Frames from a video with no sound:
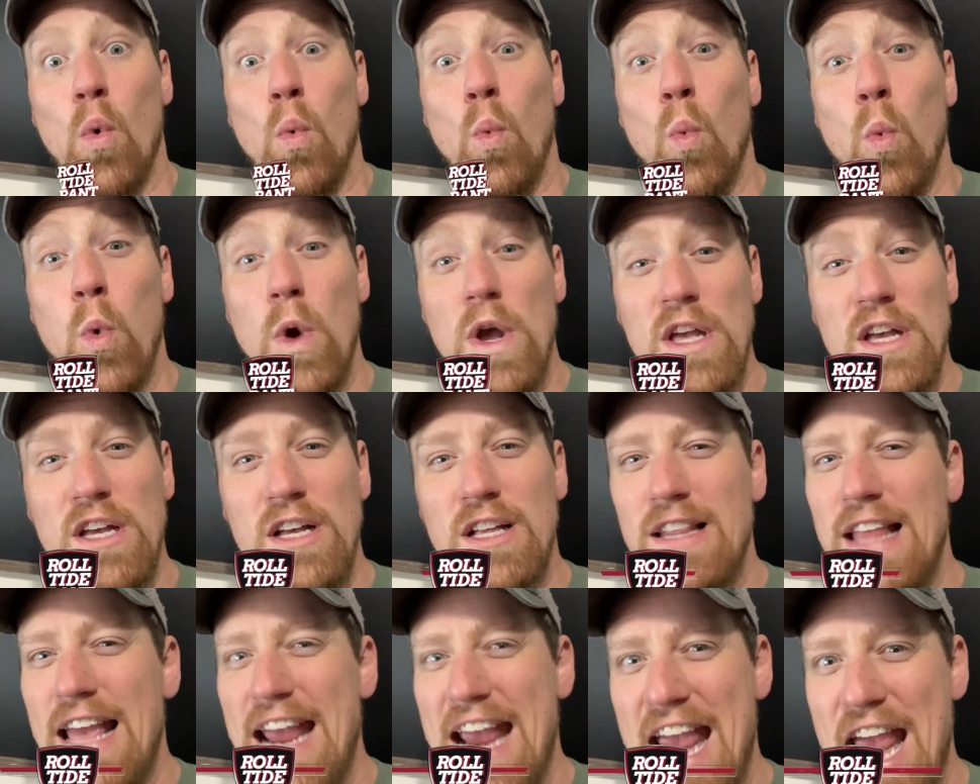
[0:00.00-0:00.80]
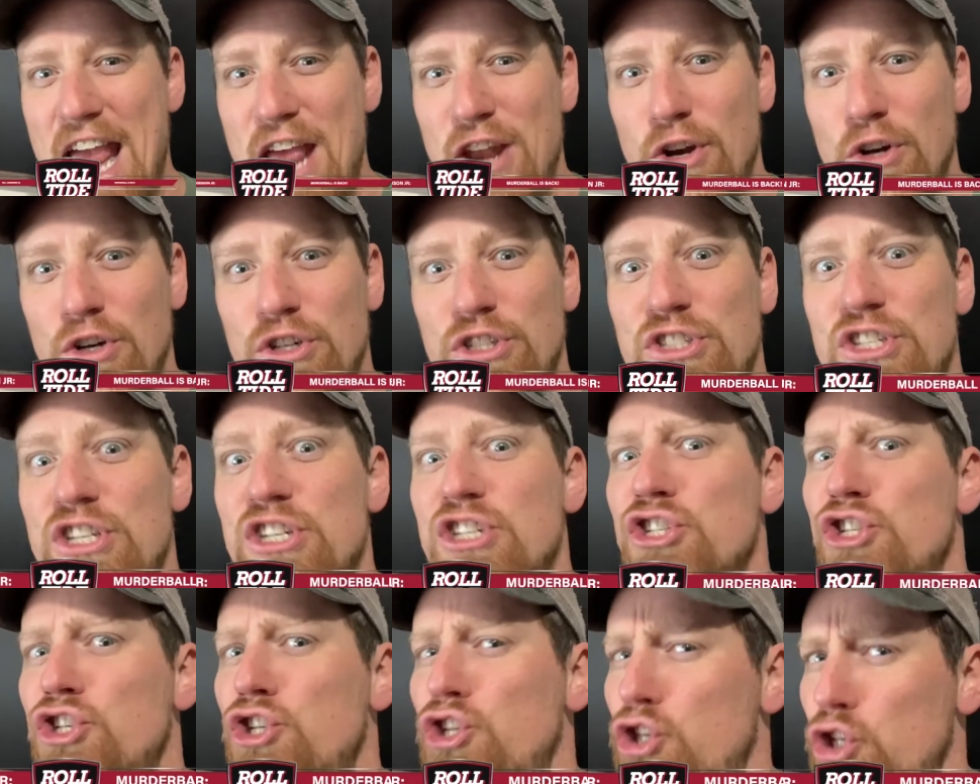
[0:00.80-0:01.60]
Will
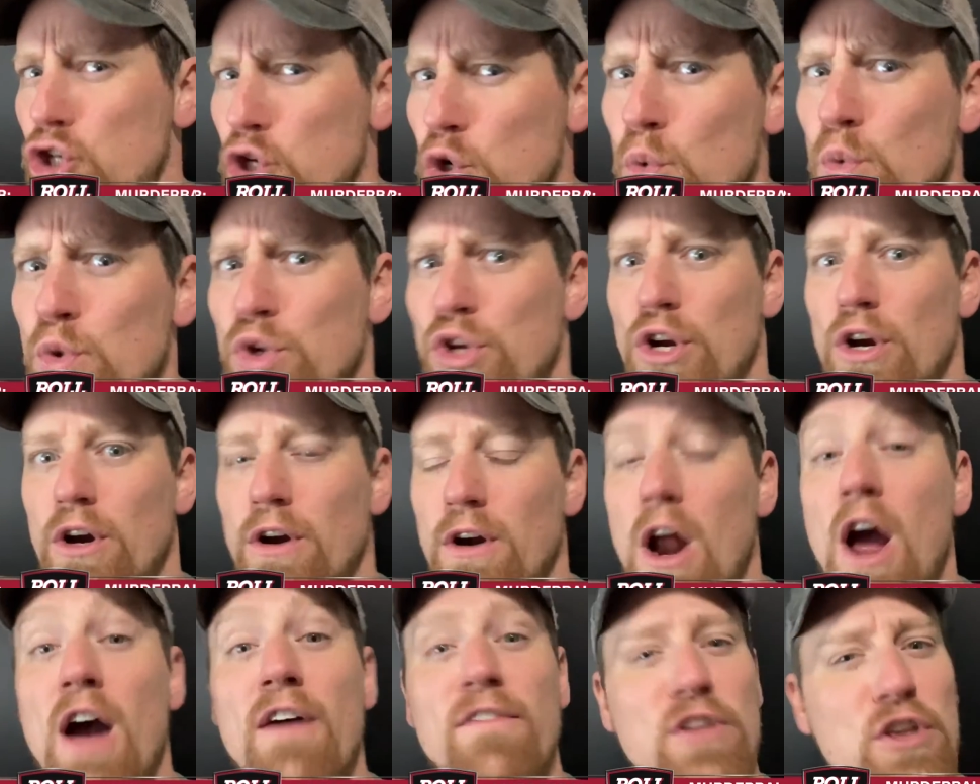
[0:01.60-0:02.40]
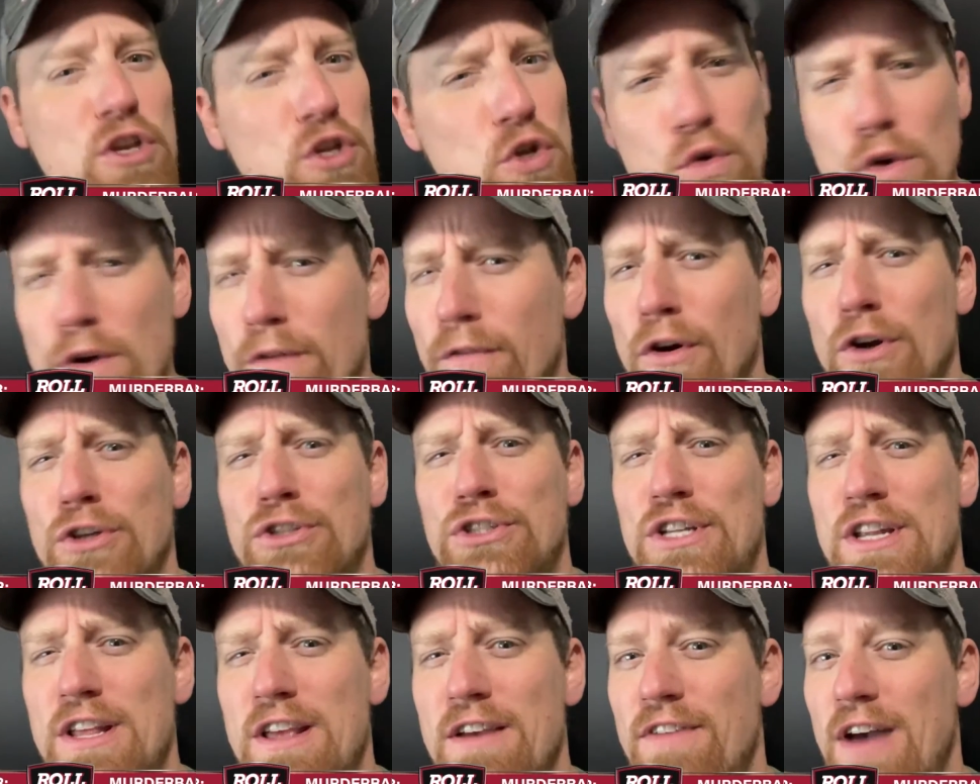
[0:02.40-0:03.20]
Anderson Jr. of the
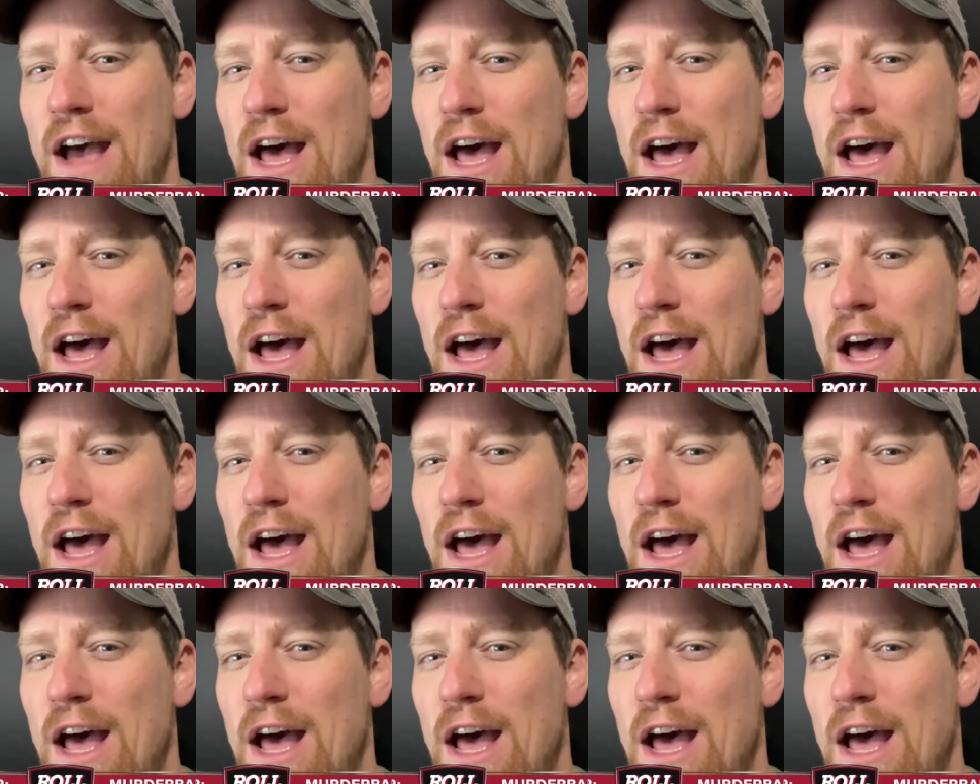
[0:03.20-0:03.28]
University of